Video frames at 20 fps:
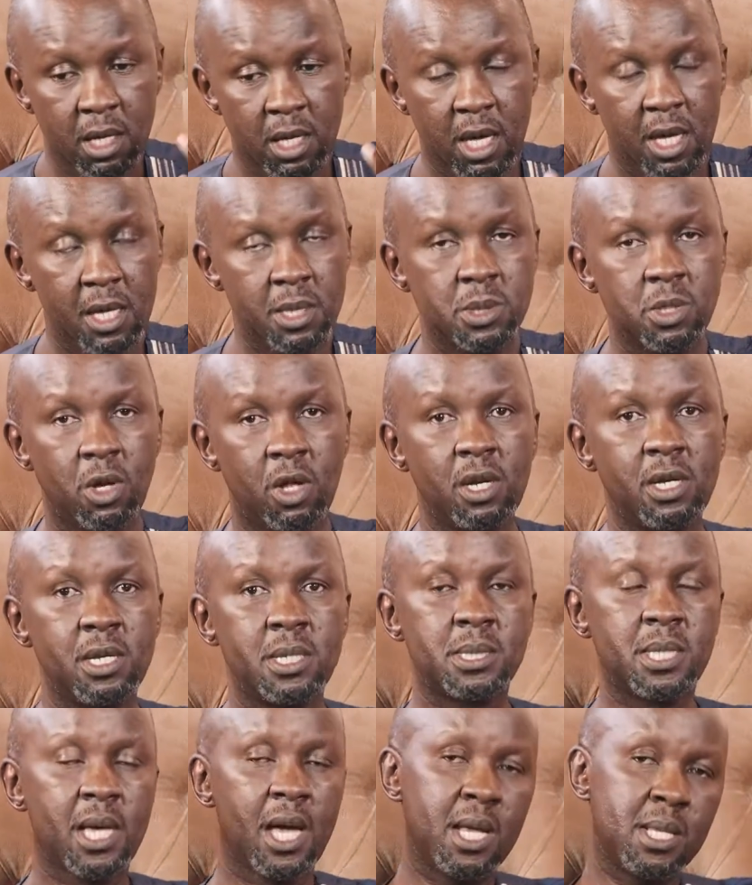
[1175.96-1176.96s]
King Saul
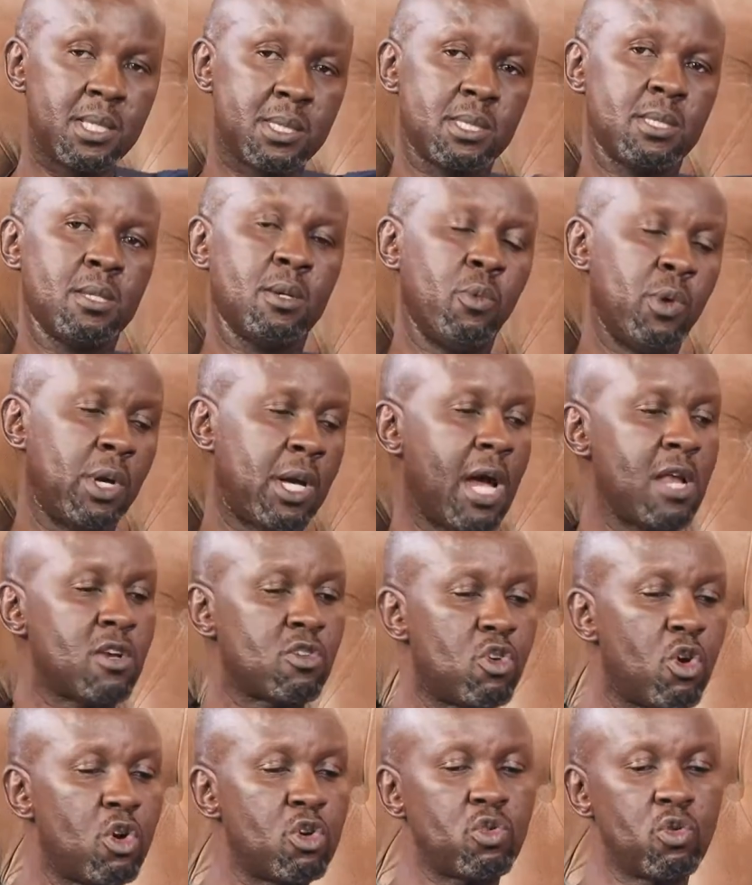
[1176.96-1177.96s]
decides we
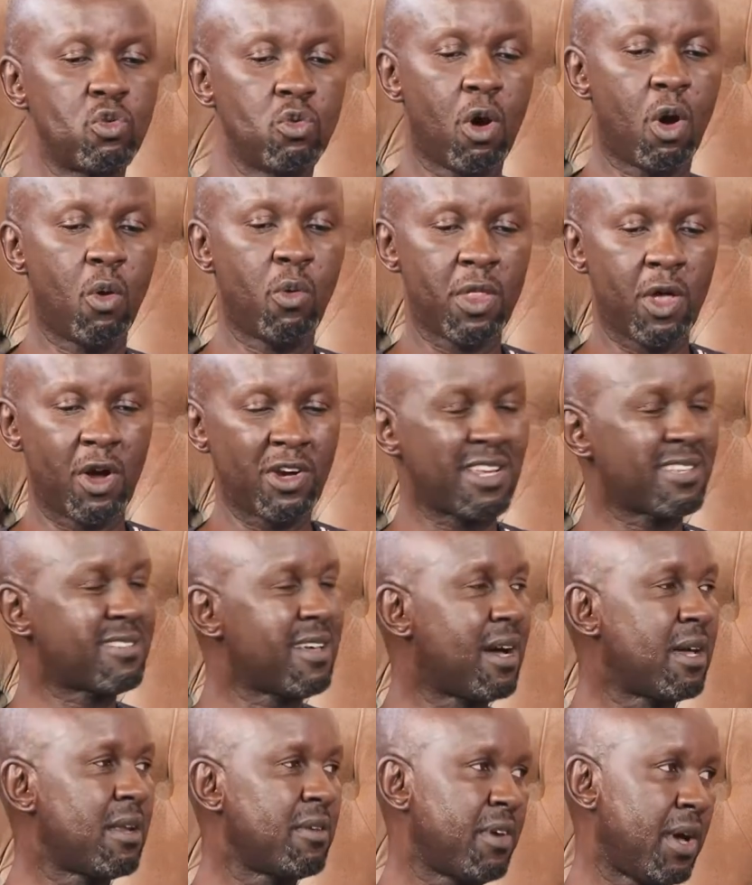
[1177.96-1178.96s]
can't go to war without a
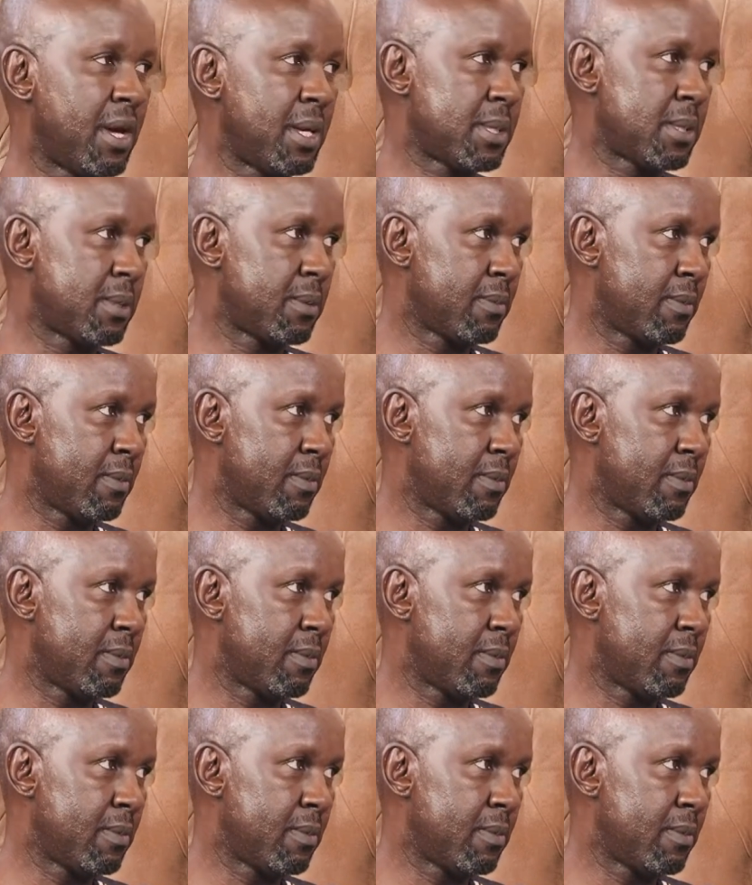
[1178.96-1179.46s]
sacrifice.